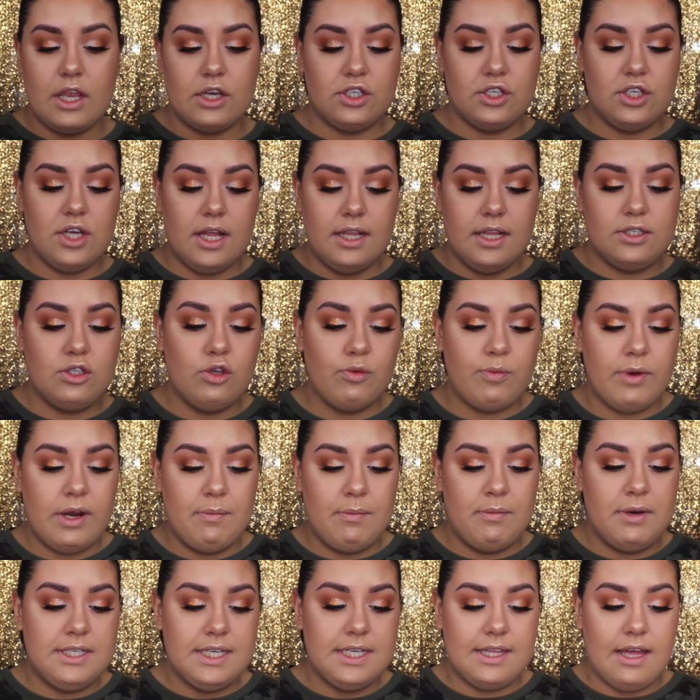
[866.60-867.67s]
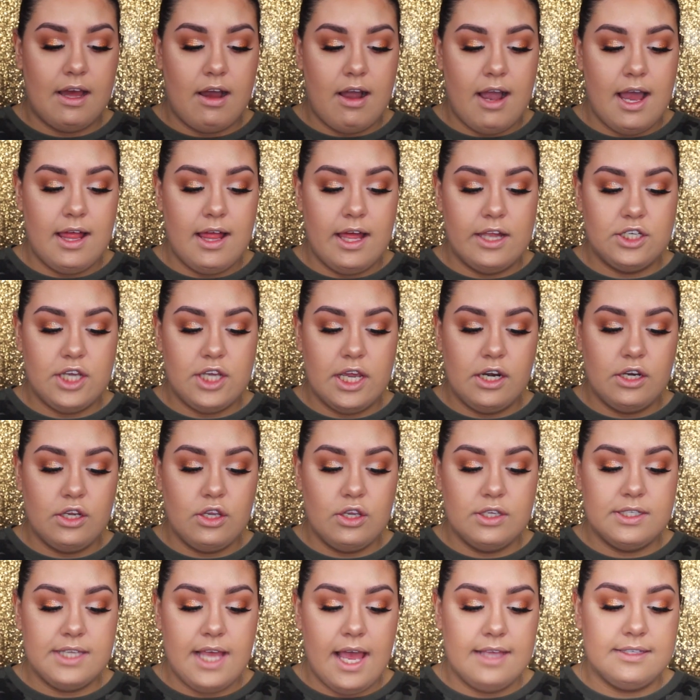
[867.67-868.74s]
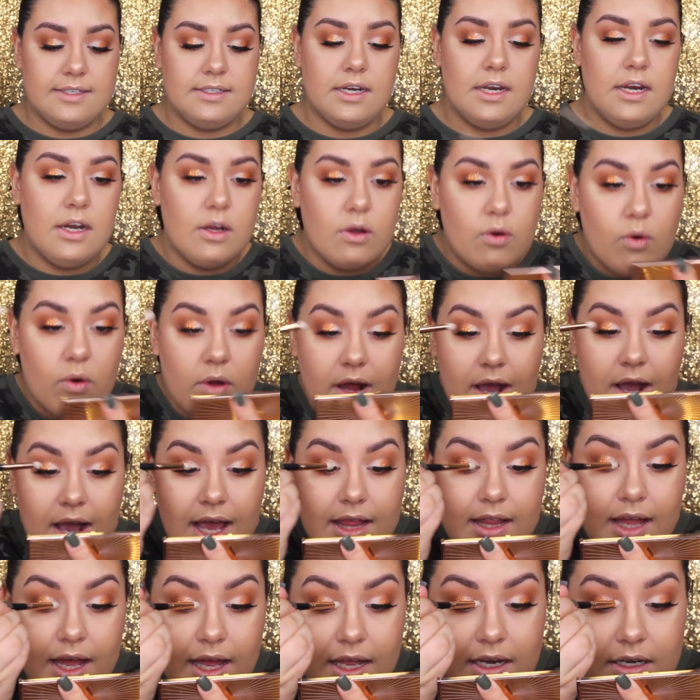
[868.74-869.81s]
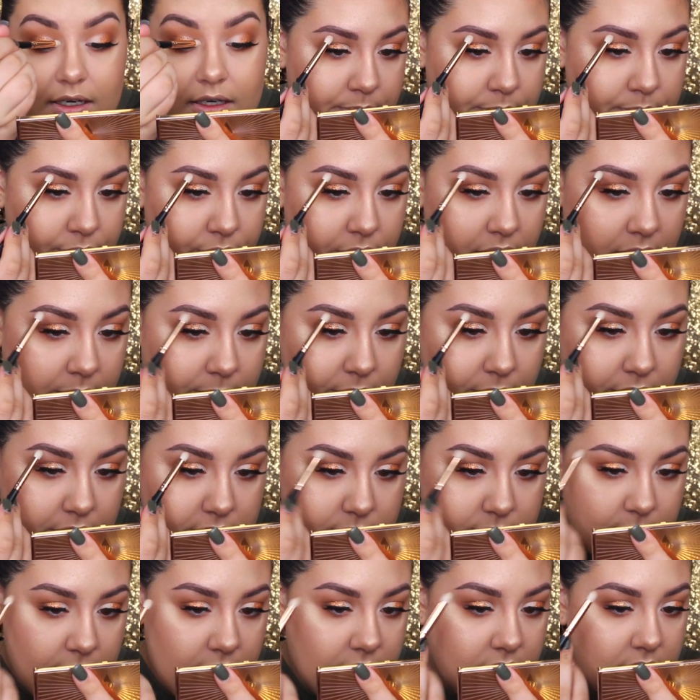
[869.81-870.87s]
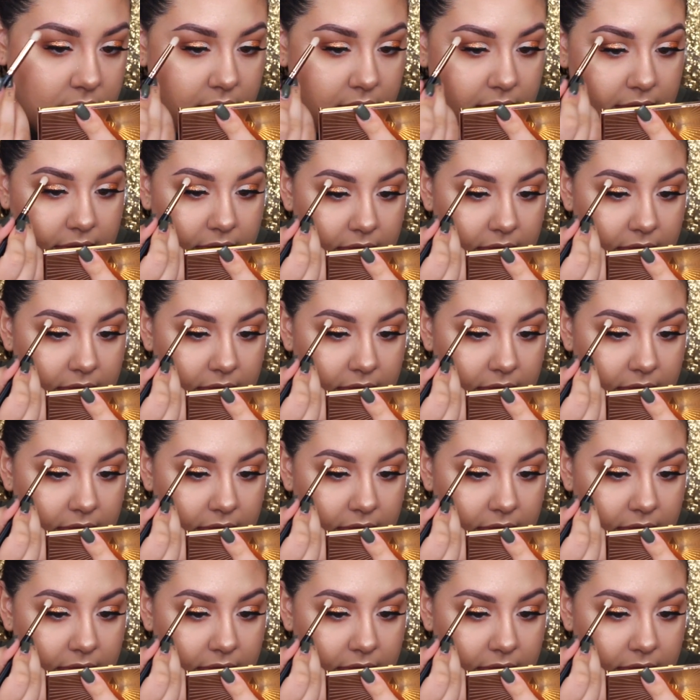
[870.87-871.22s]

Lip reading: Charlotte Tilbury. I'm going to take that highlight shade and use it as an inner corner highlight. Brow bone as well.